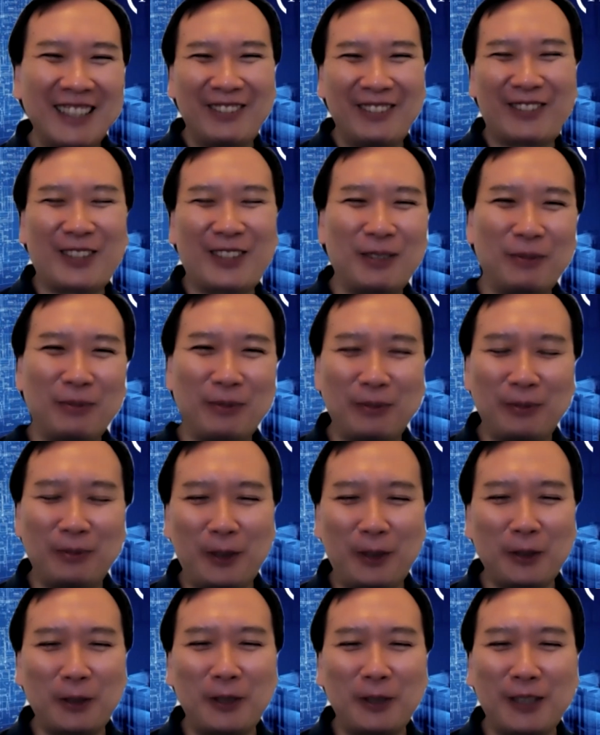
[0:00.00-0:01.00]
from
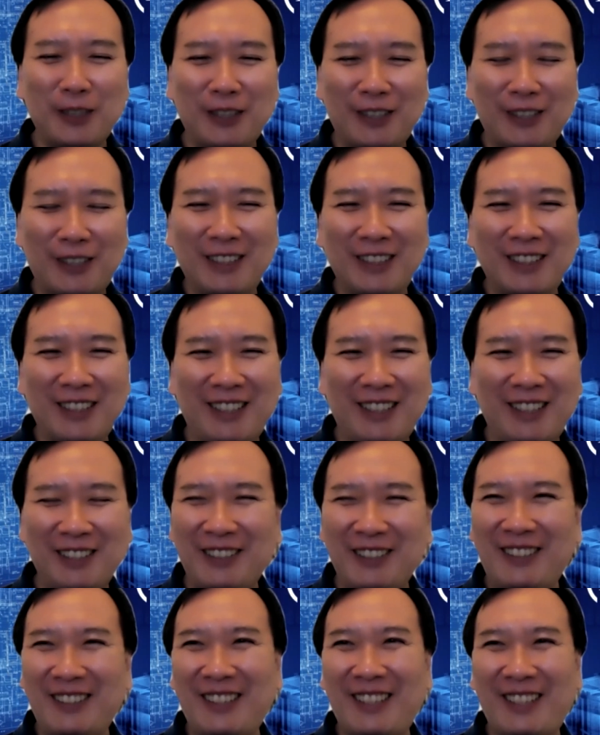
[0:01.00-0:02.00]
user
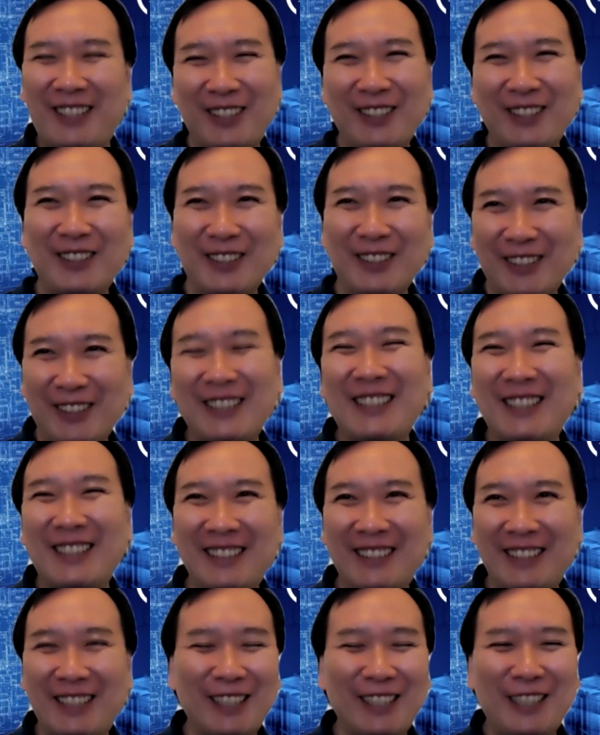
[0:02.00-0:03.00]
unskilled
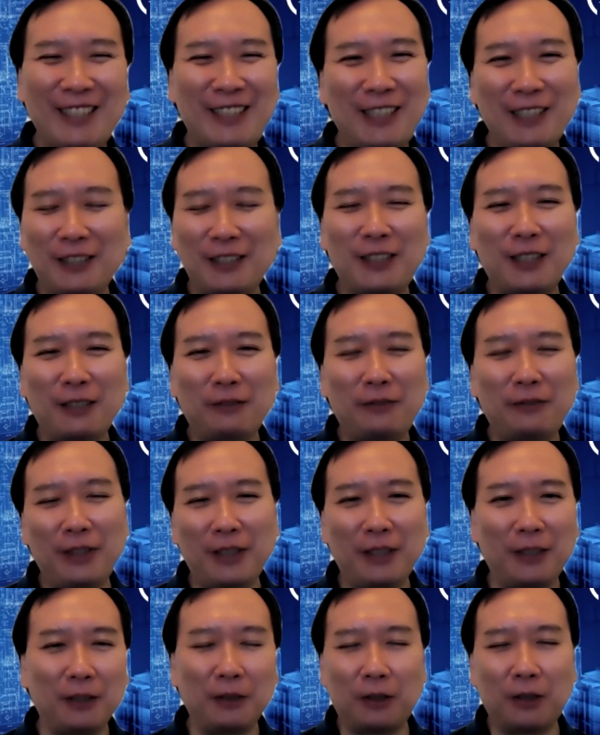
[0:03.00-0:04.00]
deleting
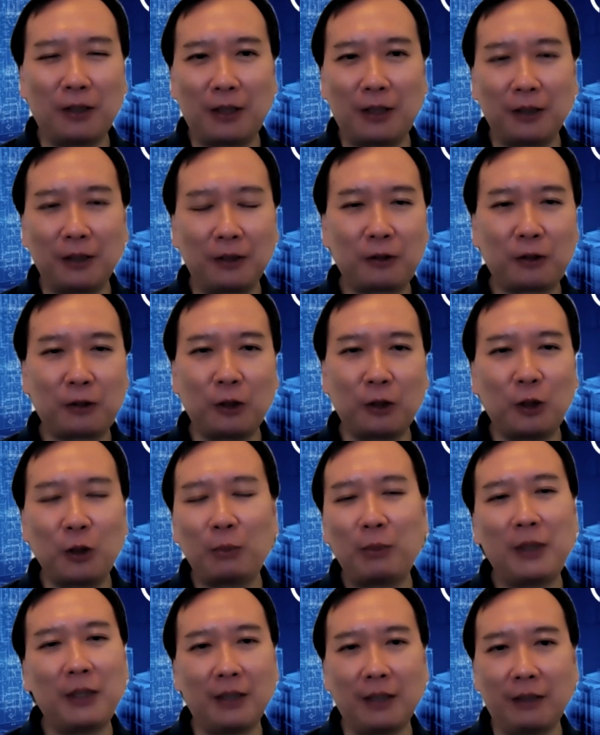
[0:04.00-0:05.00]
something or
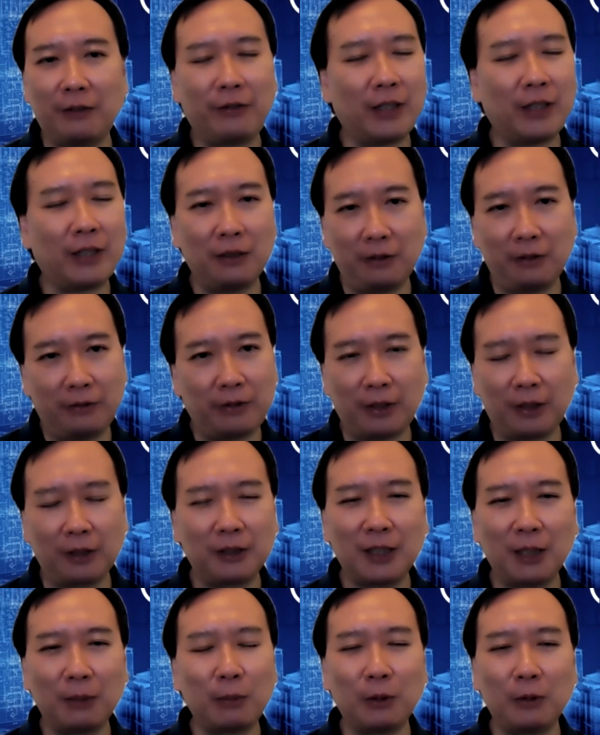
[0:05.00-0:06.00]
corrupting a file, for
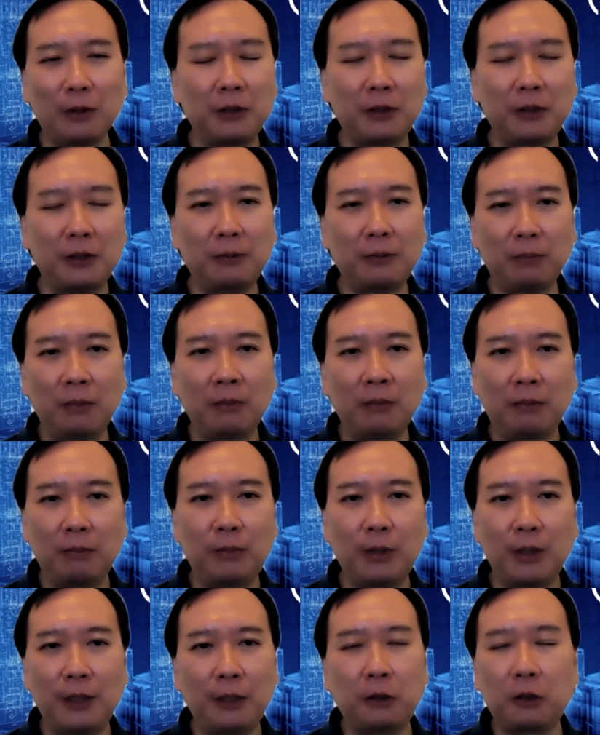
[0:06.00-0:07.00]
example, it's
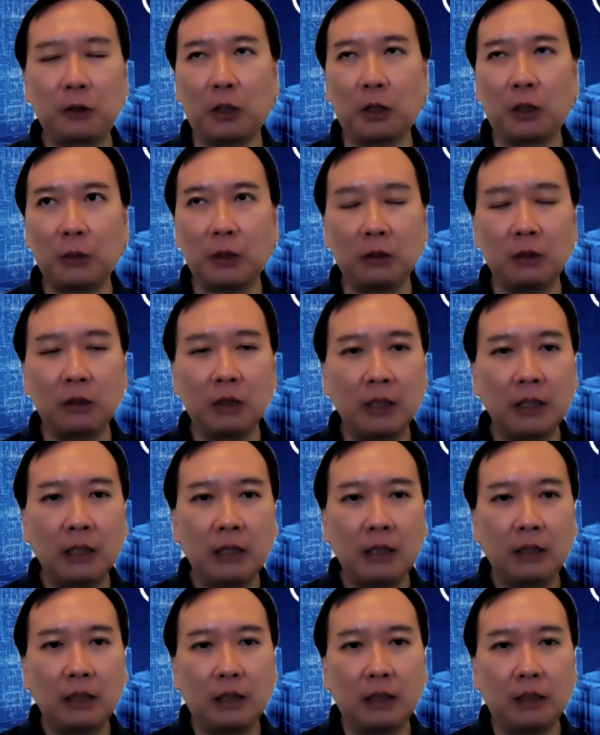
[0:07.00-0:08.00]
pretty common.
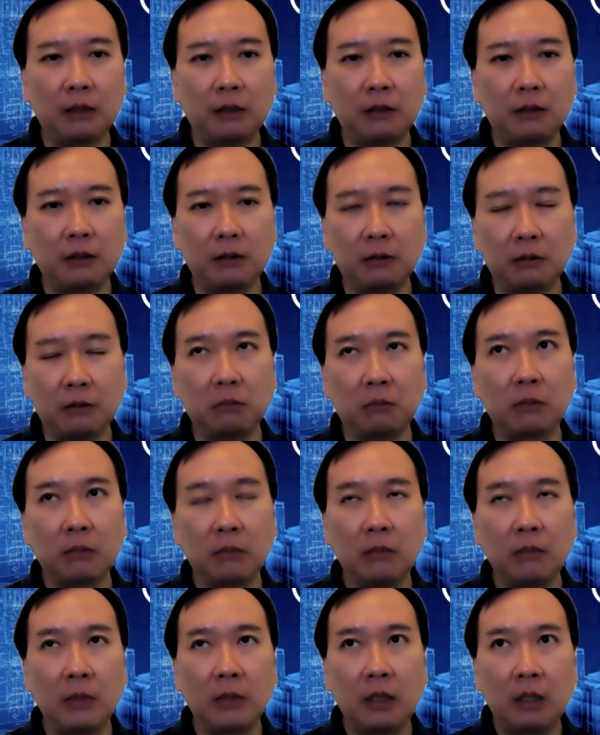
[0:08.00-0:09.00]
And
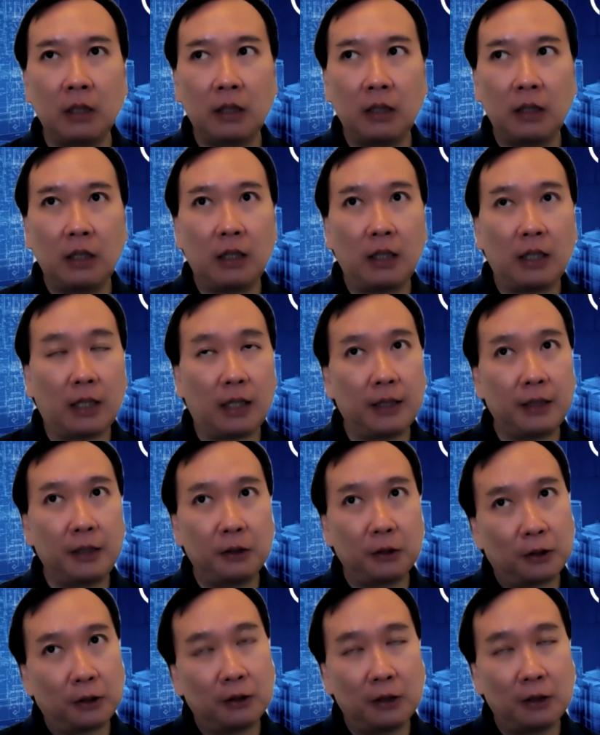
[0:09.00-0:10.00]
I
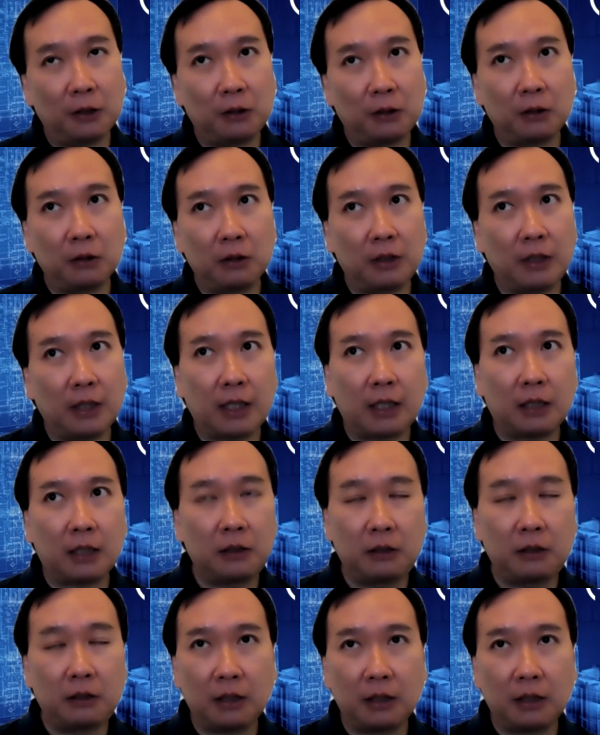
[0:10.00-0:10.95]
usually do that